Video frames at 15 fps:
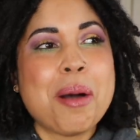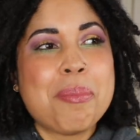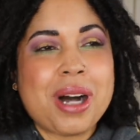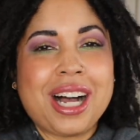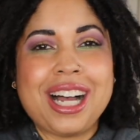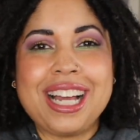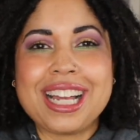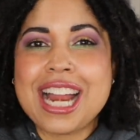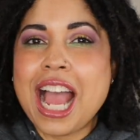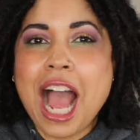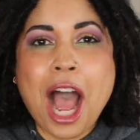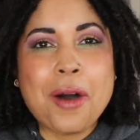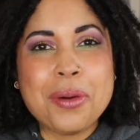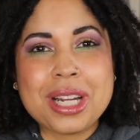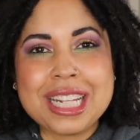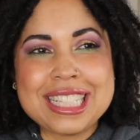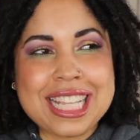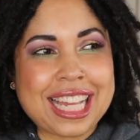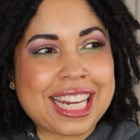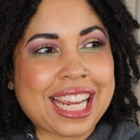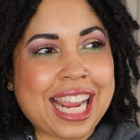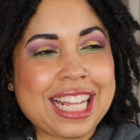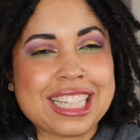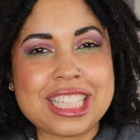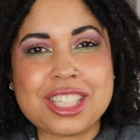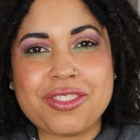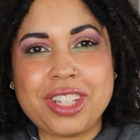But I want to dedicate this